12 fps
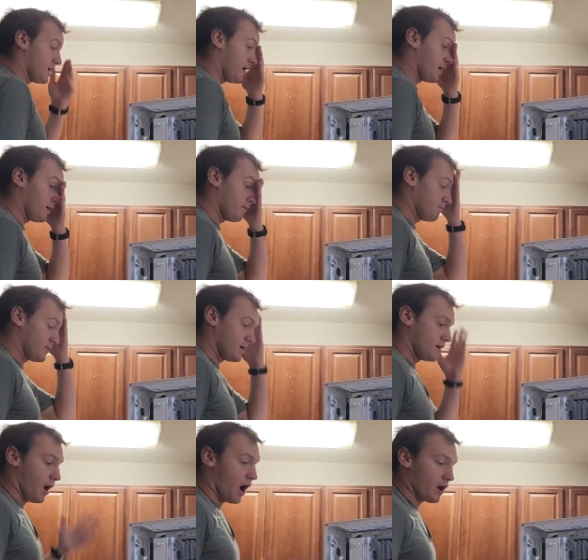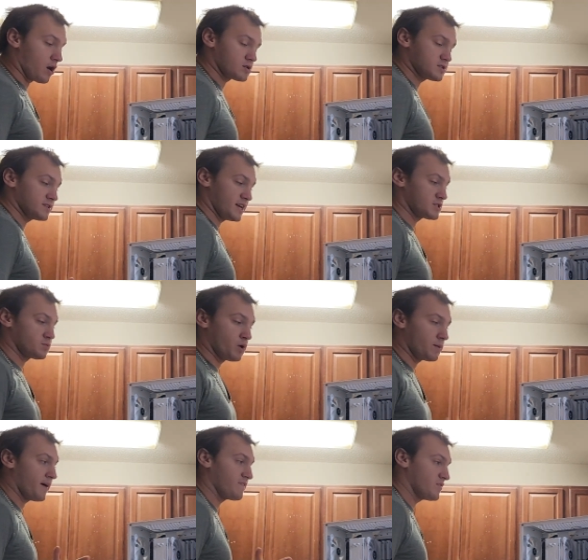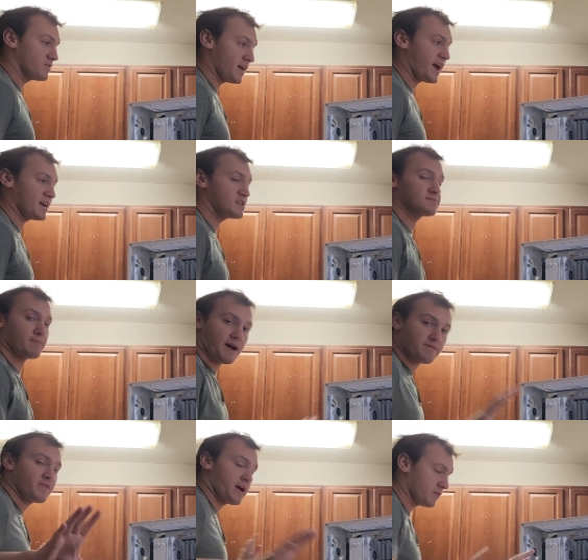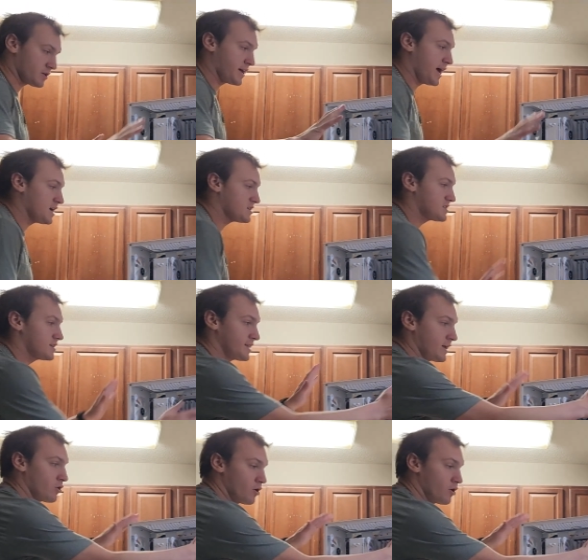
And honestly, that is my favorite case that